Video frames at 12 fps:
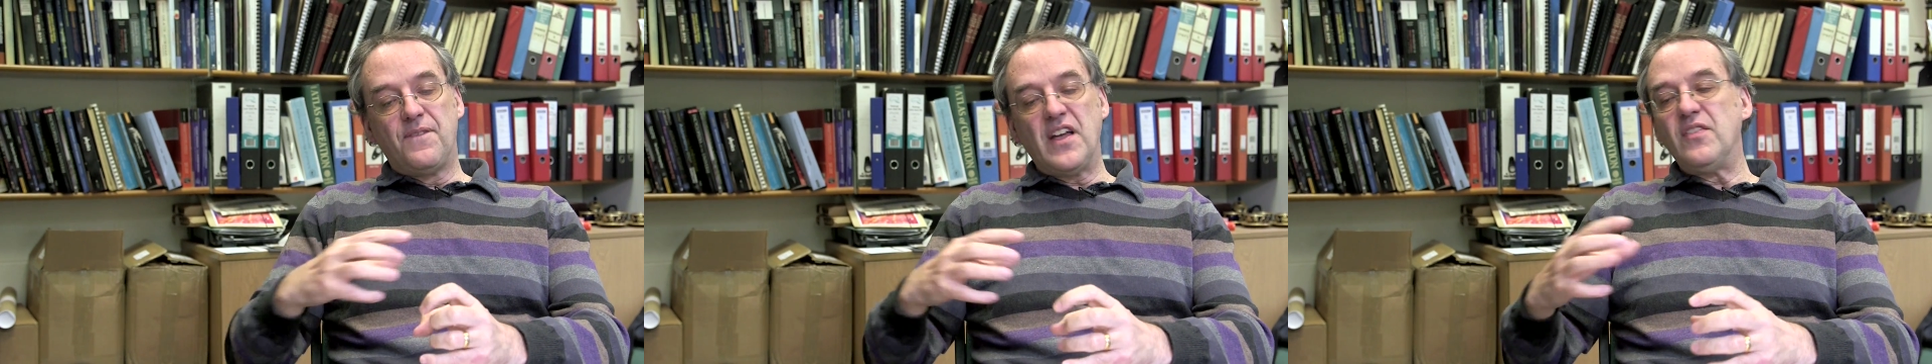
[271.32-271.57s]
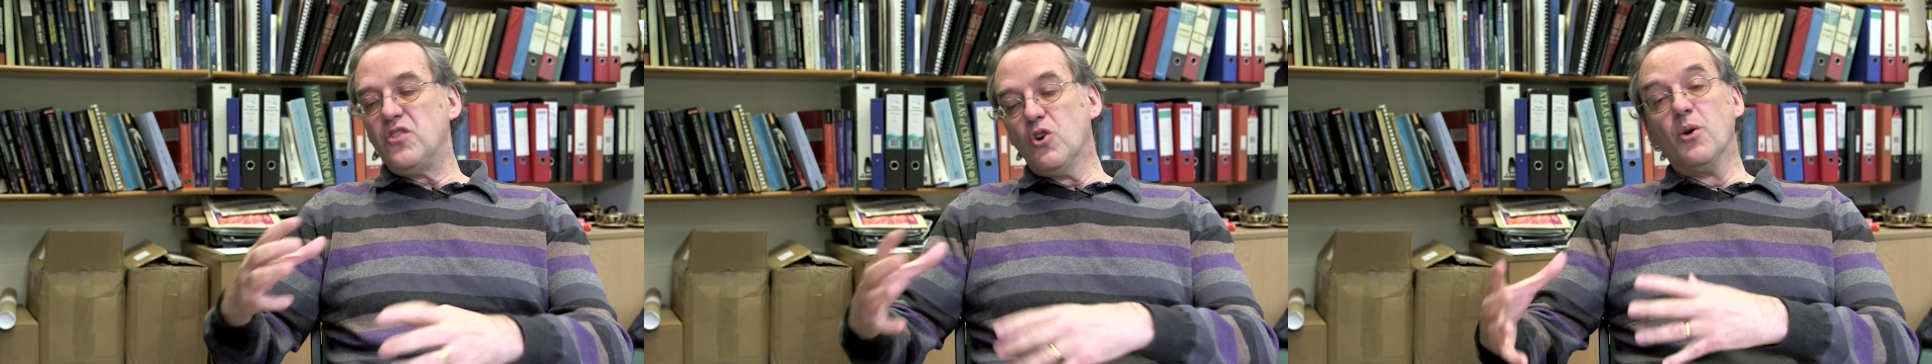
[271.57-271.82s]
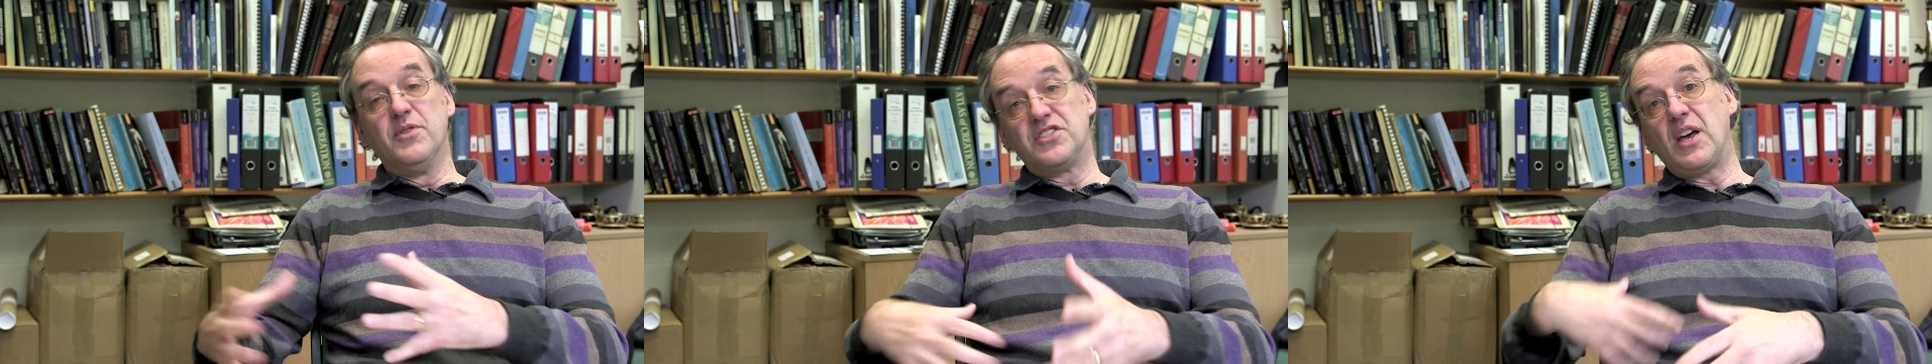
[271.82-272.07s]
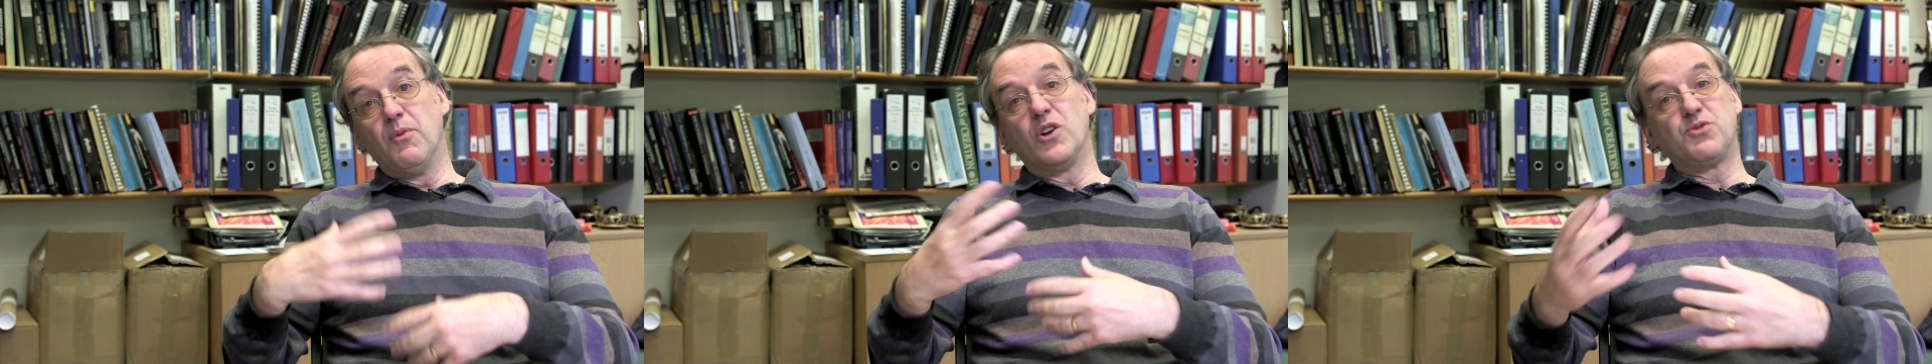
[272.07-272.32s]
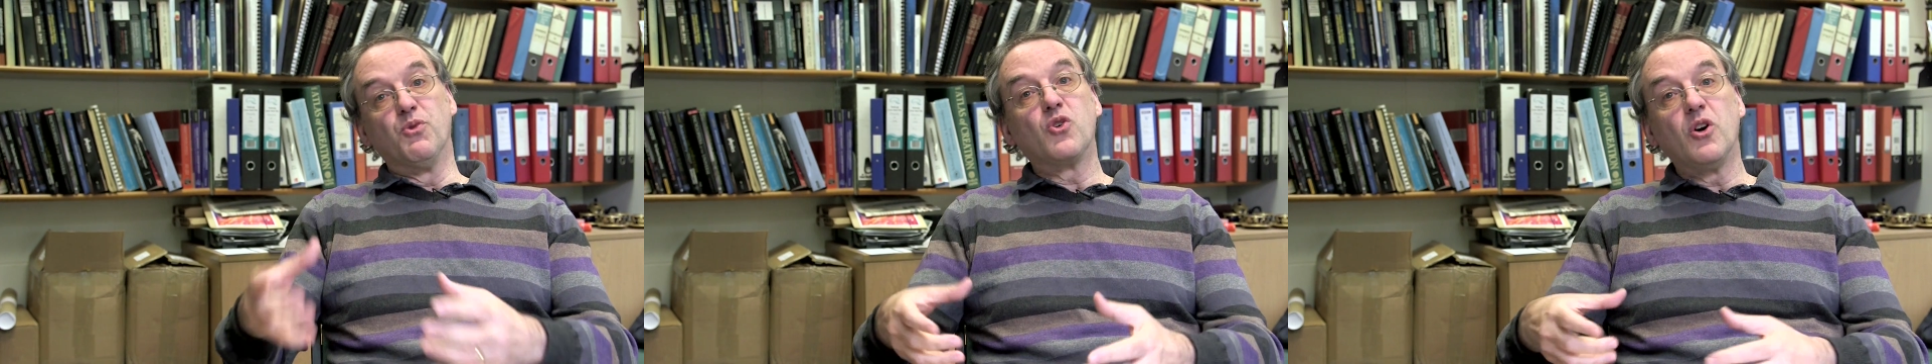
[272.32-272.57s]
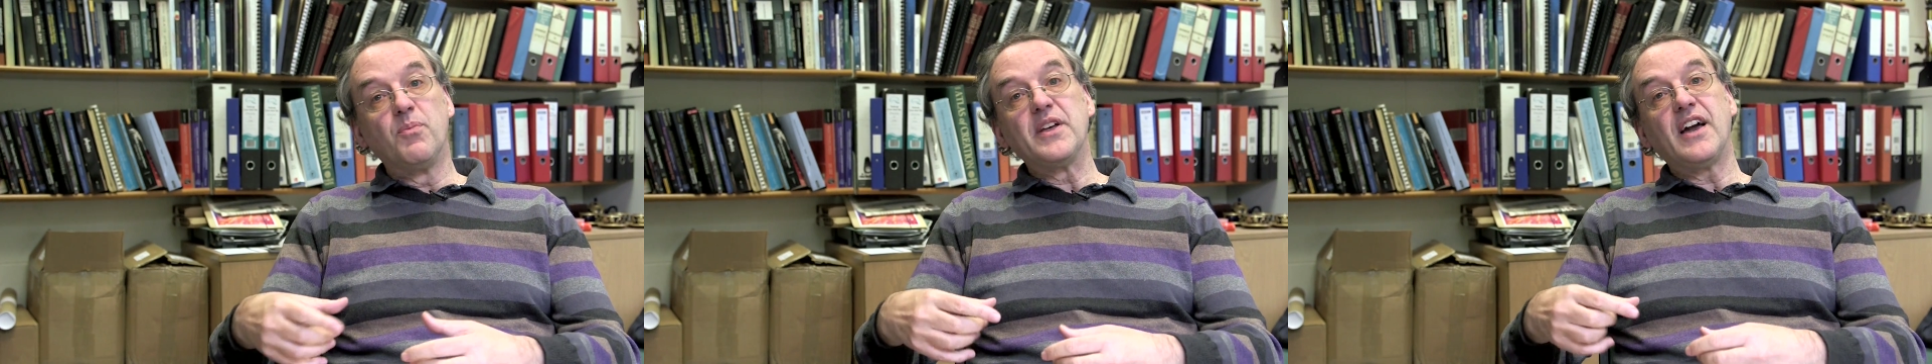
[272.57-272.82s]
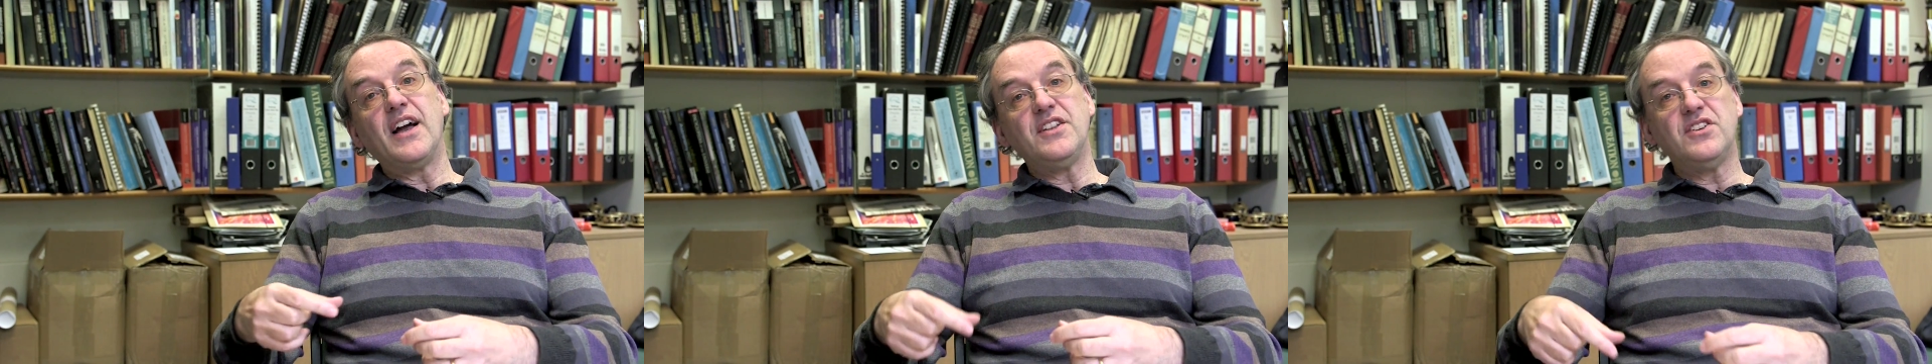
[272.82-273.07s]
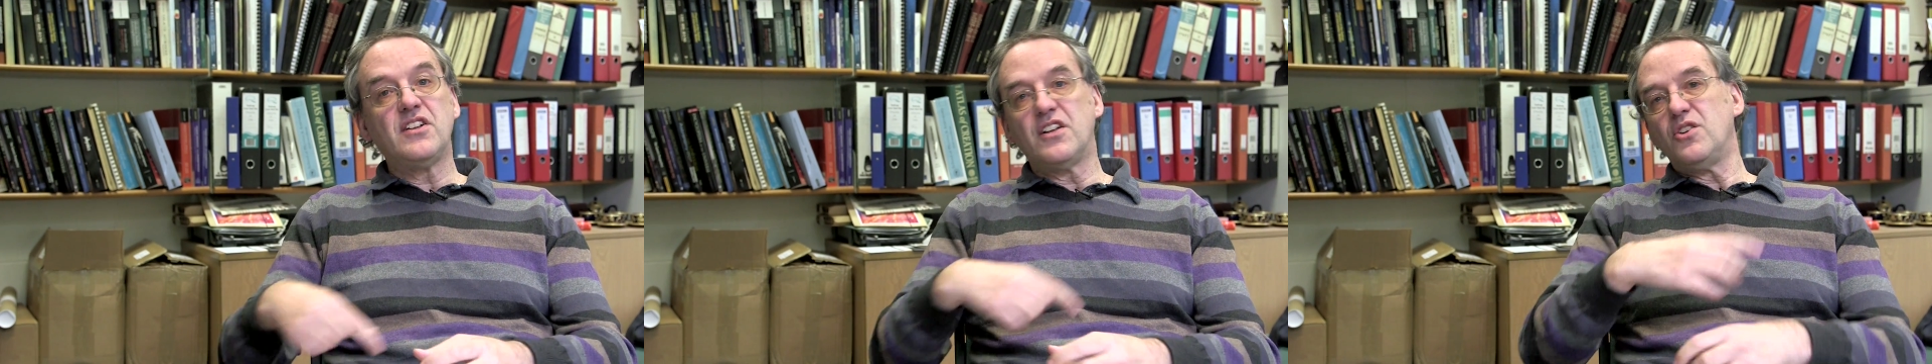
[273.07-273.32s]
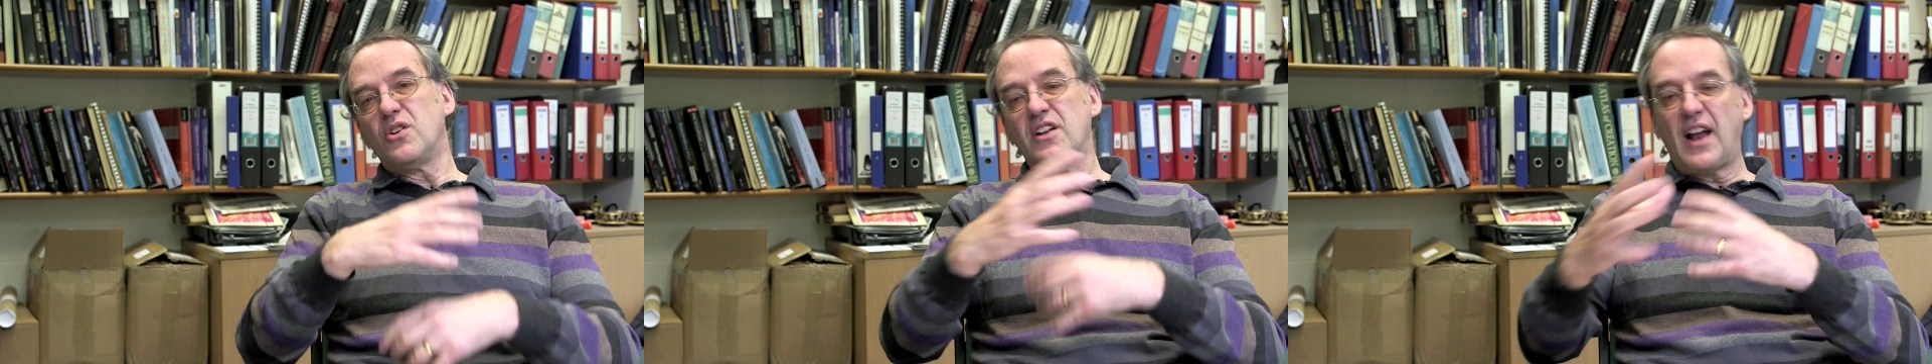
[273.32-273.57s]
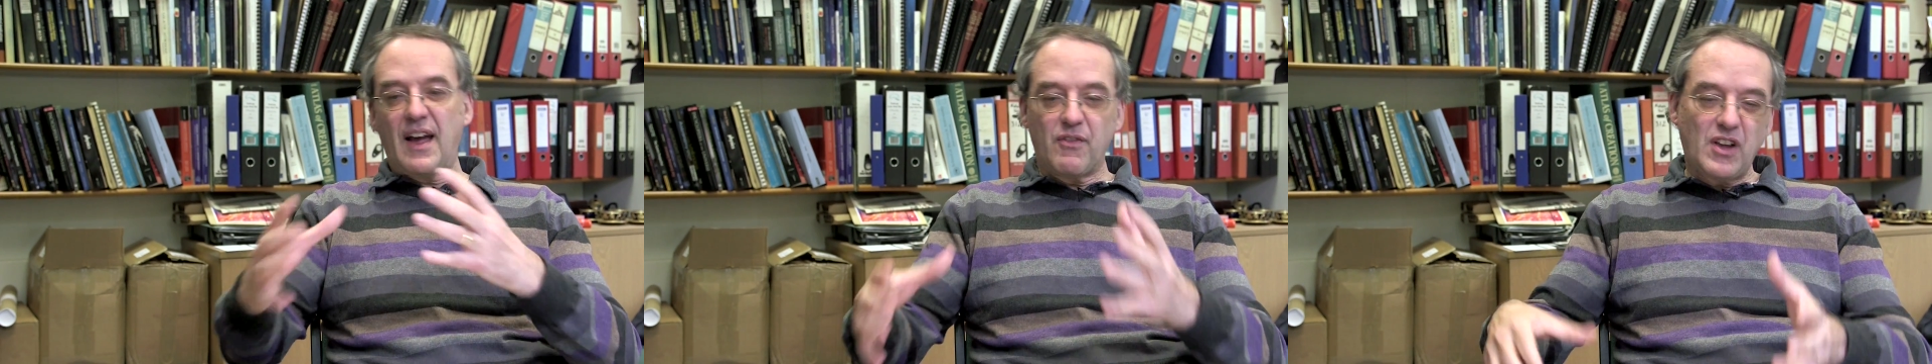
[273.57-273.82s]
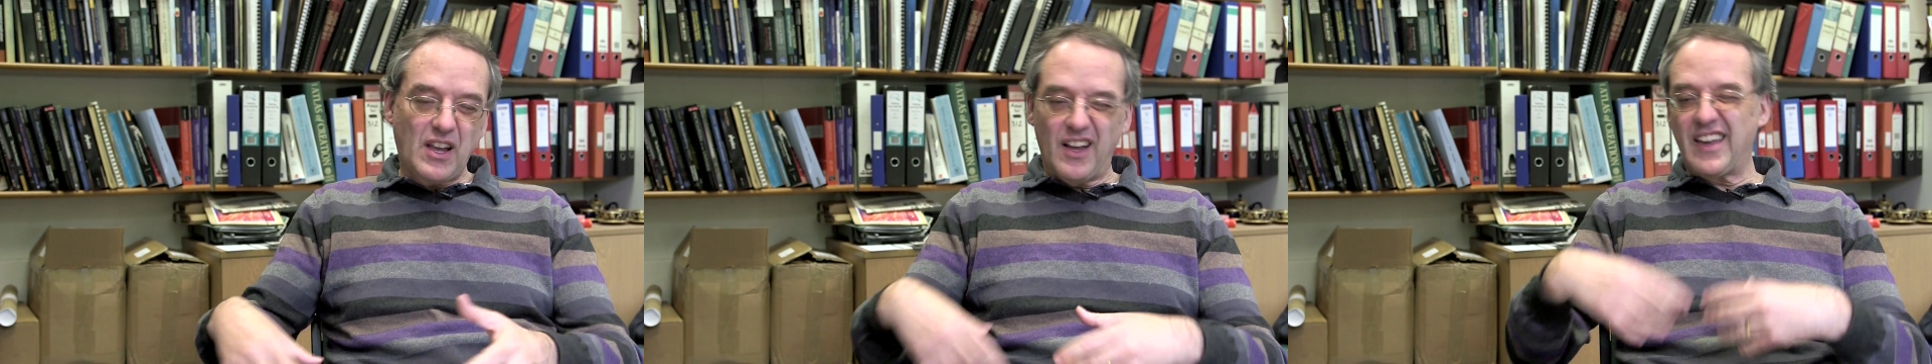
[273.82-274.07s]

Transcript: then the orbits get much more complicated, and you can have,